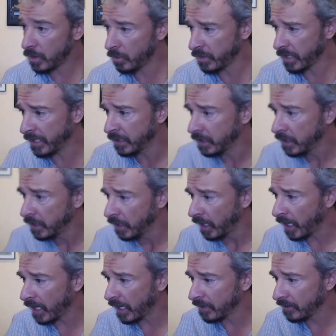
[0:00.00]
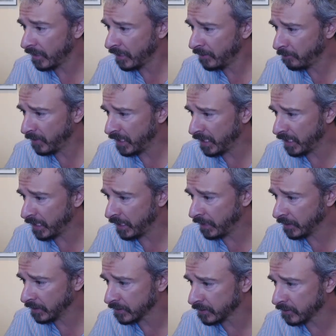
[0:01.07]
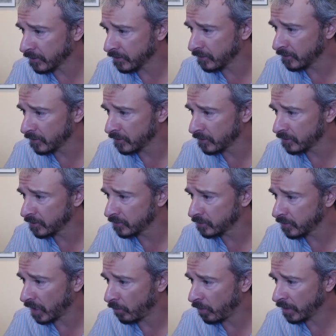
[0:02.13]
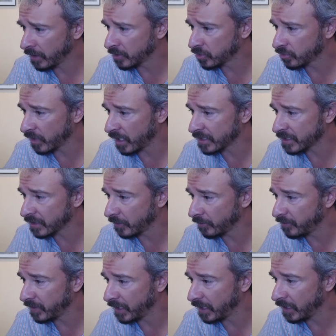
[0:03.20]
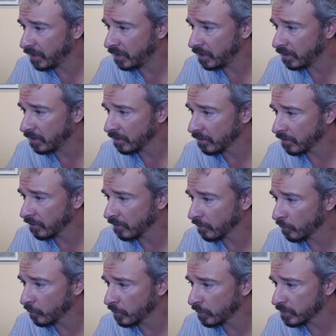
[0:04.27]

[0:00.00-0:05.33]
Okay, let me, I want to address something here.